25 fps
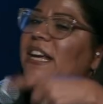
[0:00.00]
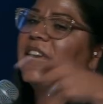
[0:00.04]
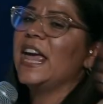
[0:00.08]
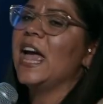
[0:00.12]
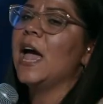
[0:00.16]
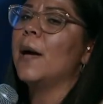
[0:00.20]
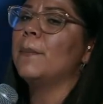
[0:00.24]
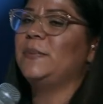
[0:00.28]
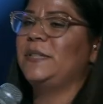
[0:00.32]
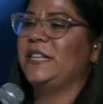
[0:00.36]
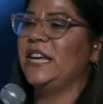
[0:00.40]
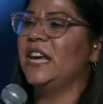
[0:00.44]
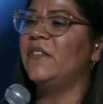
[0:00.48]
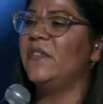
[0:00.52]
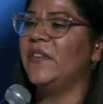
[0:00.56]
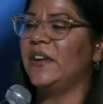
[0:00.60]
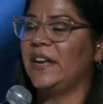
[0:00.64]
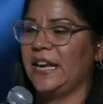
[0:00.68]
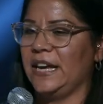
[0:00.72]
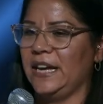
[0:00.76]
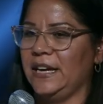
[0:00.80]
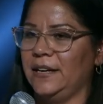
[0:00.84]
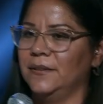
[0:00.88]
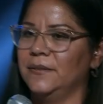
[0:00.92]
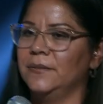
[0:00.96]

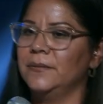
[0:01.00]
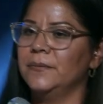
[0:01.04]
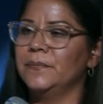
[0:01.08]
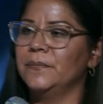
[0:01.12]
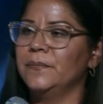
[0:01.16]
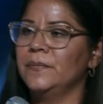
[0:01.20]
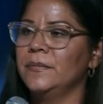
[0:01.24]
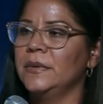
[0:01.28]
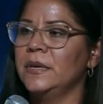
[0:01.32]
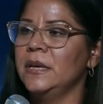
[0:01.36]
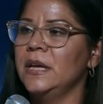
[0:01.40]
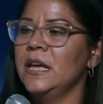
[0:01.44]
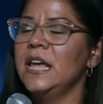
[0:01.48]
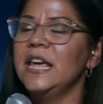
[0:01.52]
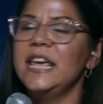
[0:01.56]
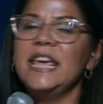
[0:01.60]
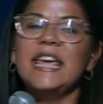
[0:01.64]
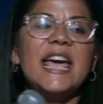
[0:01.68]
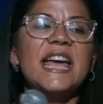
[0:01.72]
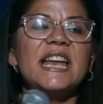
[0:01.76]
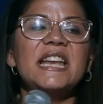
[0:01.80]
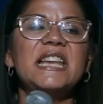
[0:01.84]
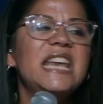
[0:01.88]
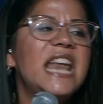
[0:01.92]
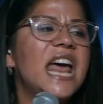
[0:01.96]
captivity. He
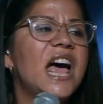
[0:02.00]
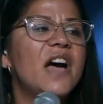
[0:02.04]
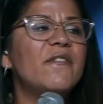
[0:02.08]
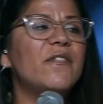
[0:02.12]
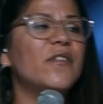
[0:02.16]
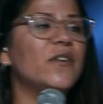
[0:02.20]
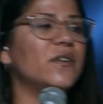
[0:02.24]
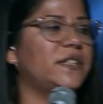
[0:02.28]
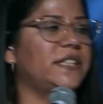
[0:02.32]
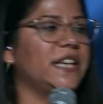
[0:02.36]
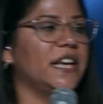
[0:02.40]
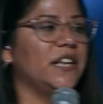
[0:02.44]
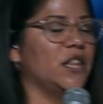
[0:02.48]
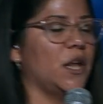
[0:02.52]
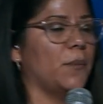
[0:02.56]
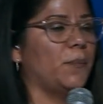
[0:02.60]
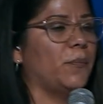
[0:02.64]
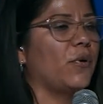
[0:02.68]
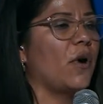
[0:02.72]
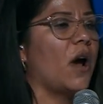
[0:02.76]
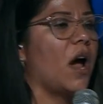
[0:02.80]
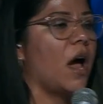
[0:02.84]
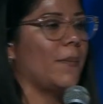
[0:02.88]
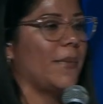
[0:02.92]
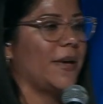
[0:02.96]
had never seen the
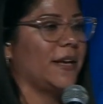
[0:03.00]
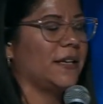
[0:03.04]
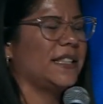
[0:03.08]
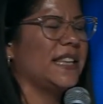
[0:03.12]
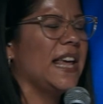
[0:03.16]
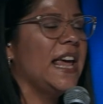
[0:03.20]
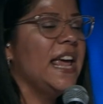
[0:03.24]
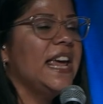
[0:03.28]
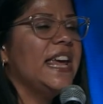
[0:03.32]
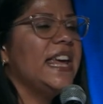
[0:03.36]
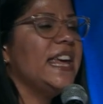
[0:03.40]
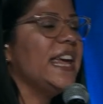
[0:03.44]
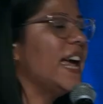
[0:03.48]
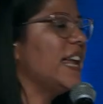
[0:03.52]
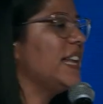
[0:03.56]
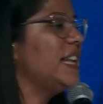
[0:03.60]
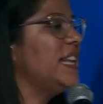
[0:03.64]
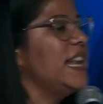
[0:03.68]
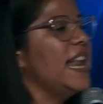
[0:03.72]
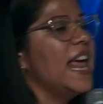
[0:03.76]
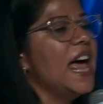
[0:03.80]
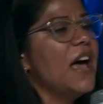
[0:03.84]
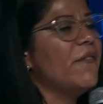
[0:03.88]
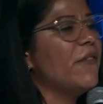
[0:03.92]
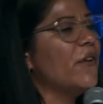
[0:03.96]
promise. He had
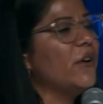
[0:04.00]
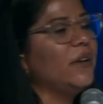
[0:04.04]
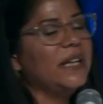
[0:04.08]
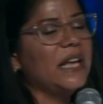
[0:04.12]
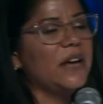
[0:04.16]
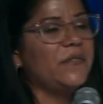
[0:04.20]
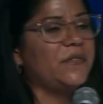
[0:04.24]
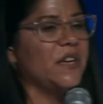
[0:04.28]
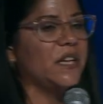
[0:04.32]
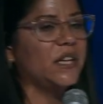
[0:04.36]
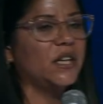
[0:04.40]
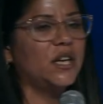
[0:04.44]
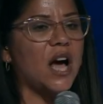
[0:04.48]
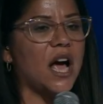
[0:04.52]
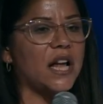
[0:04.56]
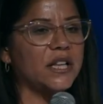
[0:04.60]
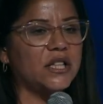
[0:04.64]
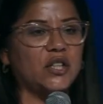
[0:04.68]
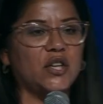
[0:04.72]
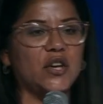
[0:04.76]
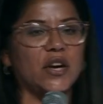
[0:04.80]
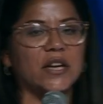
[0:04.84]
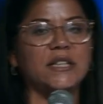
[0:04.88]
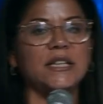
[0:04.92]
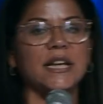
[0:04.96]
never lived in God's
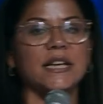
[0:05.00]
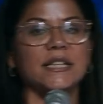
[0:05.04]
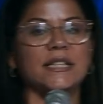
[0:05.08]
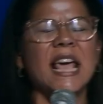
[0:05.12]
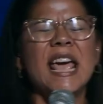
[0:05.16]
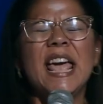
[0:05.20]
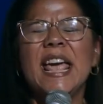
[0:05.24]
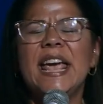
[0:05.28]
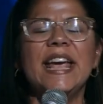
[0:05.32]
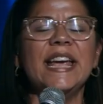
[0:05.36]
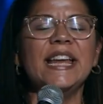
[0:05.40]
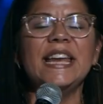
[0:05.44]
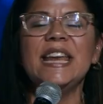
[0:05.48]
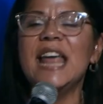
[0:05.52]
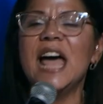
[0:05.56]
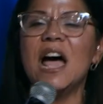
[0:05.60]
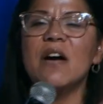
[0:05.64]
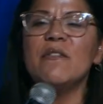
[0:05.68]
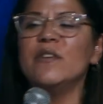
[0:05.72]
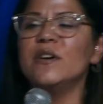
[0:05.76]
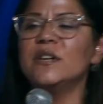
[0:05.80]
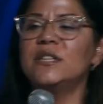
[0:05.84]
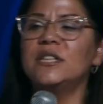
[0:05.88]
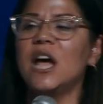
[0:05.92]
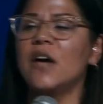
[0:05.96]
goodness. He never
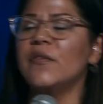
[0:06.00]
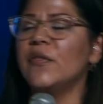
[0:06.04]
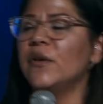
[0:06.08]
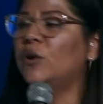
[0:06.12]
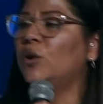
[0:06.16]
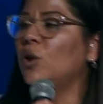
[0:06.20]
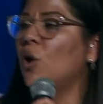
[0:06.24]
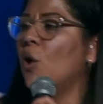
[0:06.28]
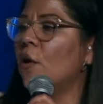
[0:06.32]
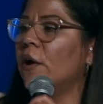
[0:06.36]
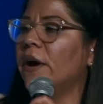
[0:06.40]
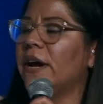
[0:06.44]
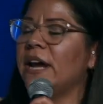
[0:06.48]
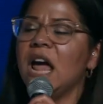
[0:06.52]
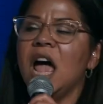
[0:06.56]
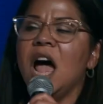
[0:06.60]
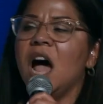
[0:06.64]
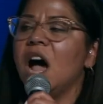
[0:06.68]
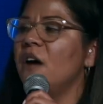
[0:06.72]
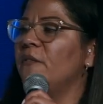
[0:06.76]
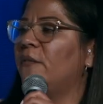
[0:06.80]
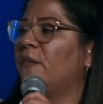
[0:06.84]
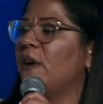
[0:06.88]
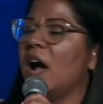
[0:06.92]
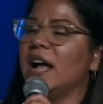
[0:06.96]
saw the glory
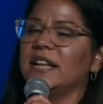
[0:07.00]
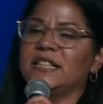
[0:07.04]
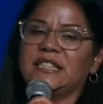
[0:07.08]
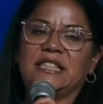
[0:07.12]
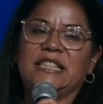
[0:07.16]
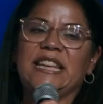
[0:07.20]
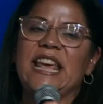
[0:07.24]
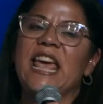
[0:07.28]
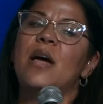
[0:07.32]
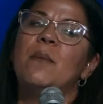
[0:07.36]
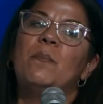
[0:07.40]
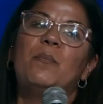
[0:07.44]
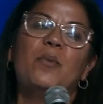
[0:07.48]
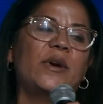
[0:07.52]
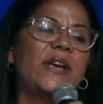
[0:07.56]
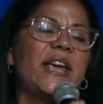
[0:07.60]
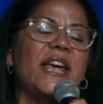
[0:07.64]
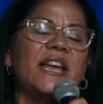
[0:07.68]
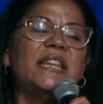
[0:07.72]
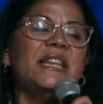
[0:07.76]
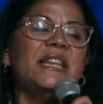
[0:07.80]
of God's temple. He had